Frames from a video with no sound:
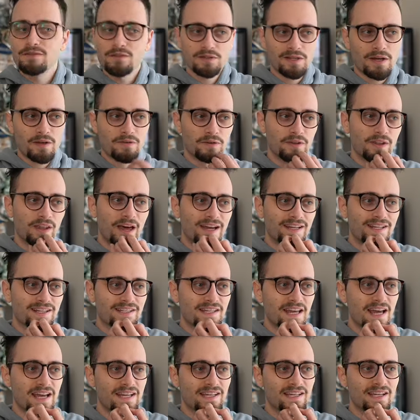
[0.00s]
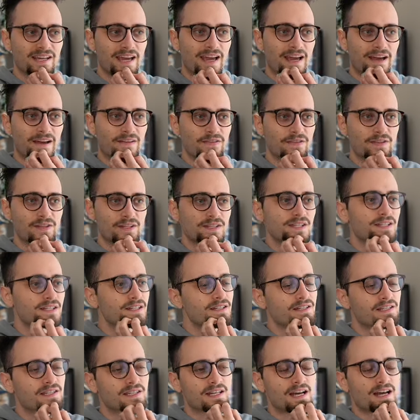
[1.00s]
So now the knight is hanging, and this
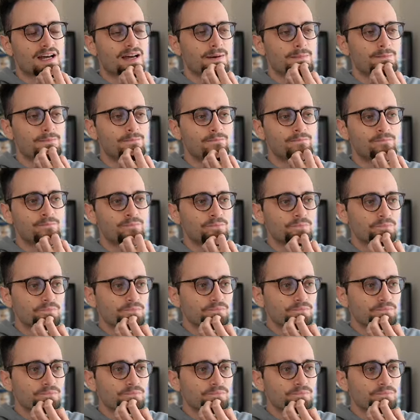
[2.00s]
is um,